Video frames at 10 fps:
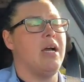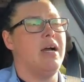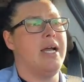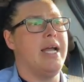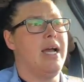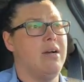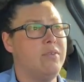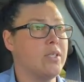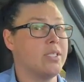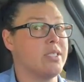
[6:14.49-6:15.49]
I have
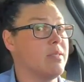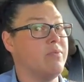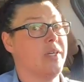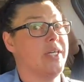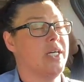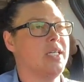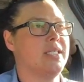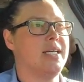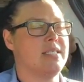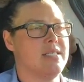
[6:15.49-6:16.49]
learned some very hard
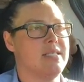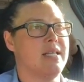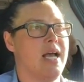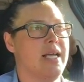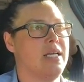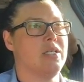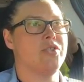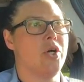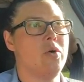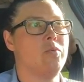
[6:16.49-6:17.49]
lessons, like
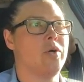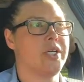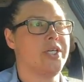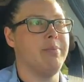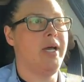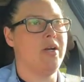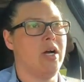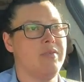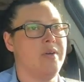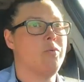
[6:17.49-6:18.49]
don't work your butt
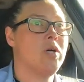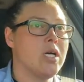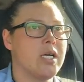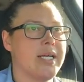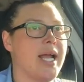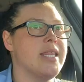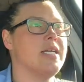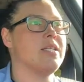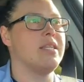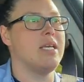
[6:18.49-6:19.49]
off at work and
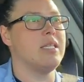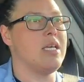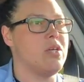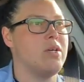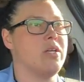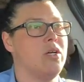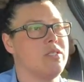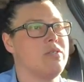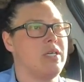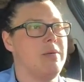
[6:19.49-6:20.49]
then think that you can
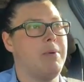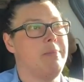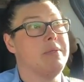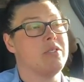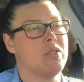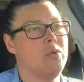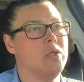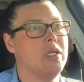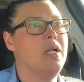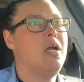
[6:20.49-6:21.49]
also keep up in school.